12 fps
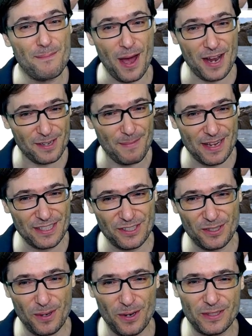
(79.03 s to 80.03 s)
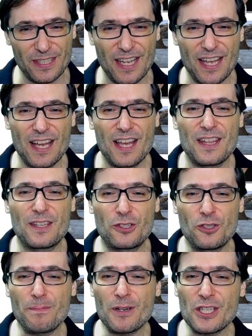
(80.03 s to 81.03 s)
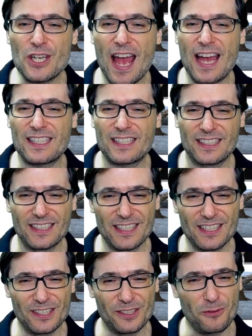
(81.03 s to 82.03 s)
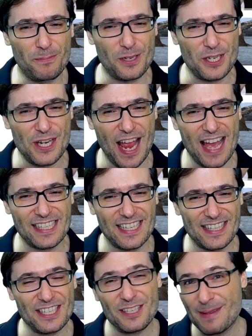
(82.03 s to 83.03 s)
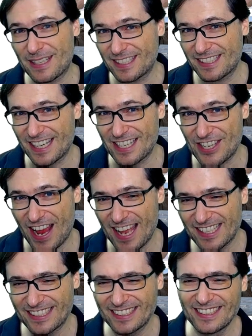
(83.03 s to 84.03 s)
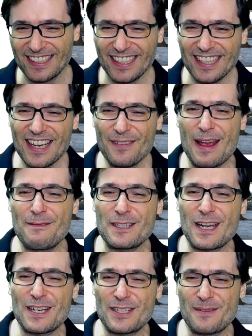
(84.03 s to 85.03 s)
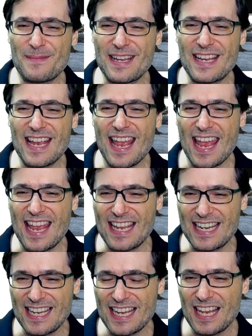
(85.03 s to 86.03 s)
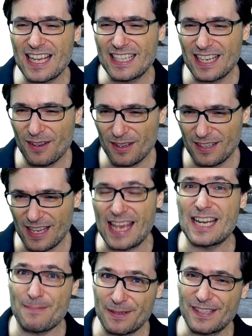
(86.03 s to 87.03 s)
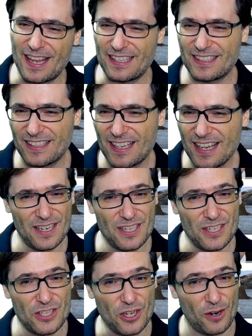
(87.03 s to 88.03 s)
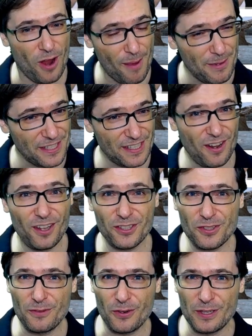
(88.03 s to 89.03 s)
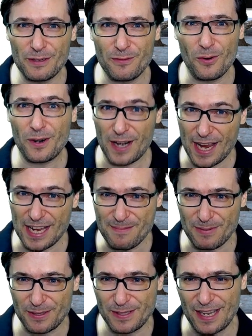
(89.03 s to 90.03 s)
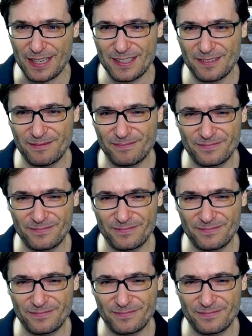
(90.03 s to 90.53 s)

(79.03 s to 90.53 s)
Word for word: Punkmeister wrote, the super chat, super chat, I think he meant to say chat, rev share should be 80, 80%. John Robinson also voted for 80%.